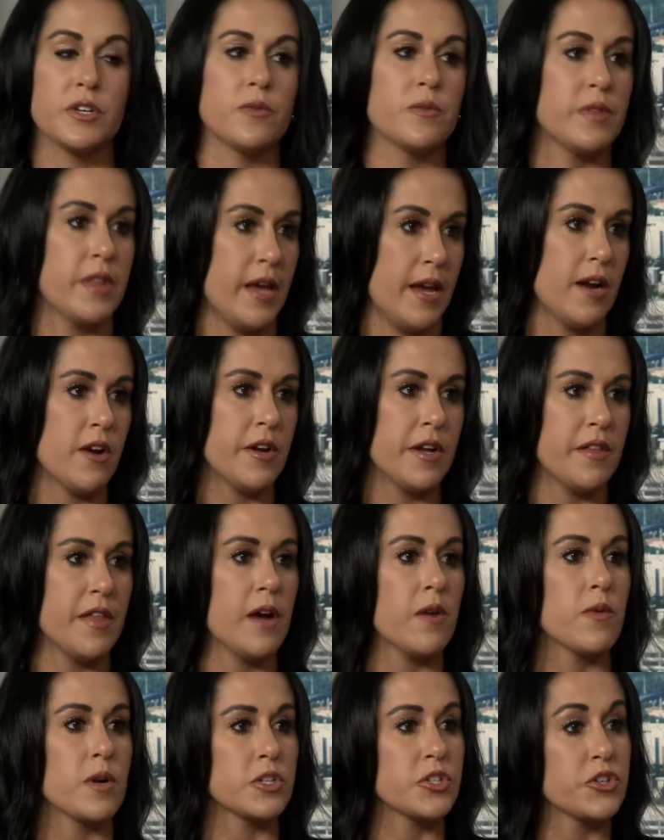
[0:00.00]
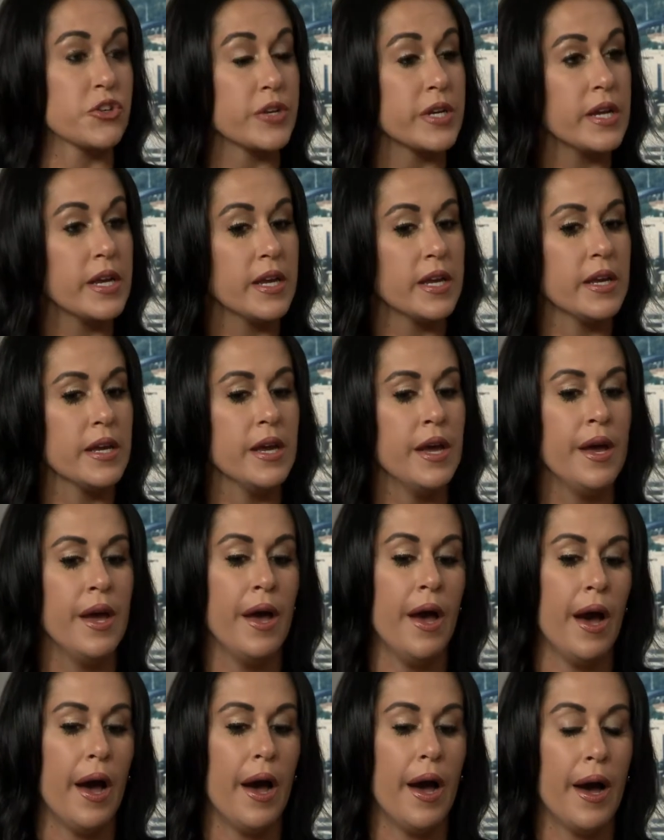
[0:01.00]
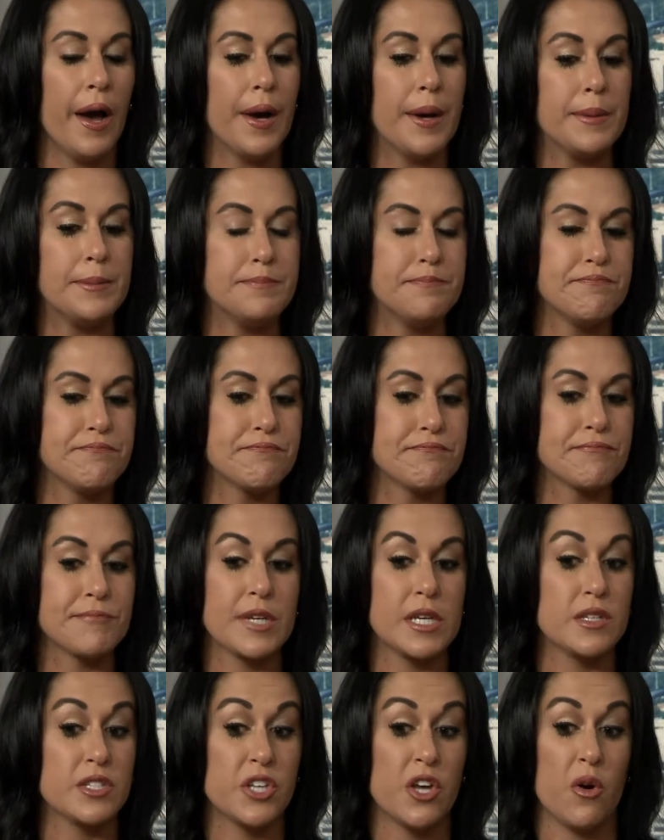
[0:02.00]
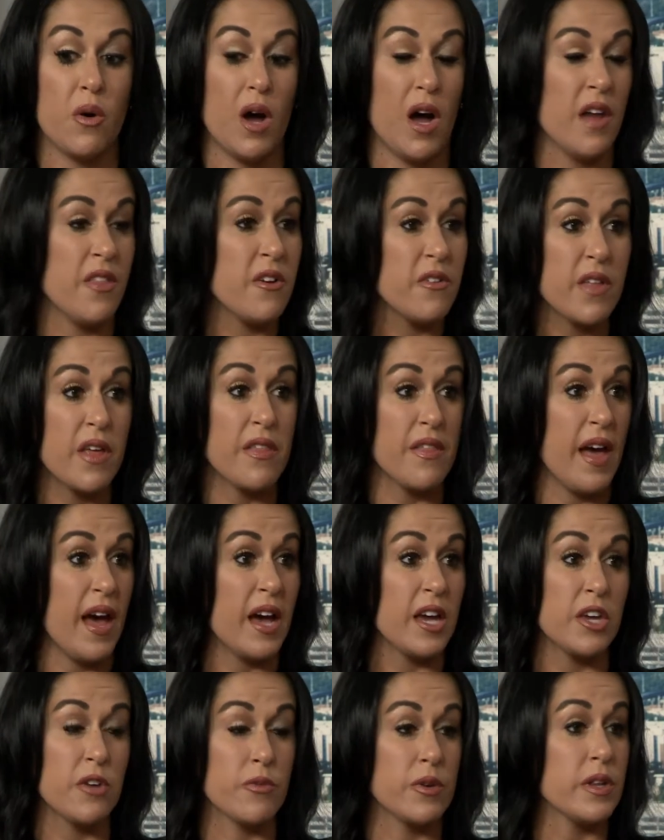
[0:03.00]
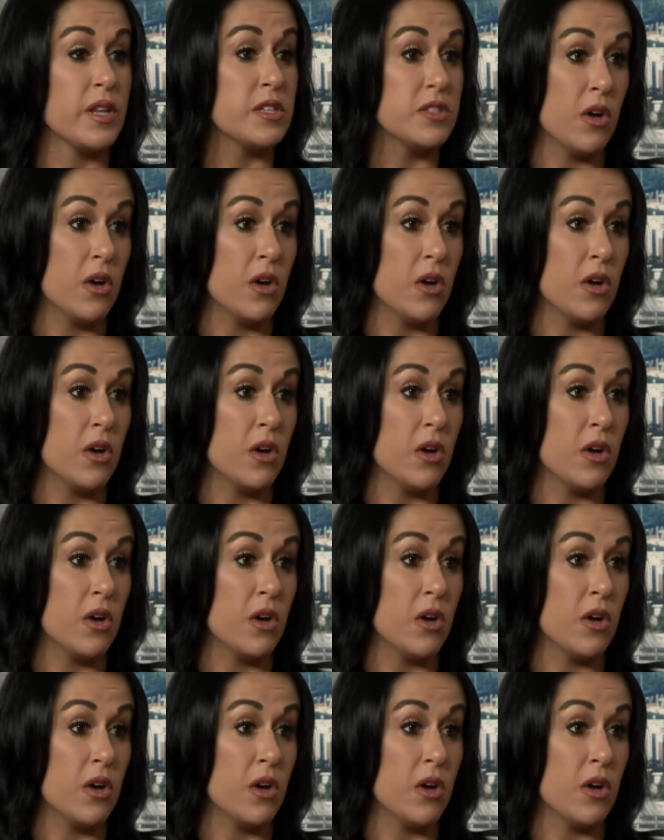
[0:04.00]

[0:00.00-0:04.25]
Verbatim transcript: or with the area that we're treating. Um, so other than that, you really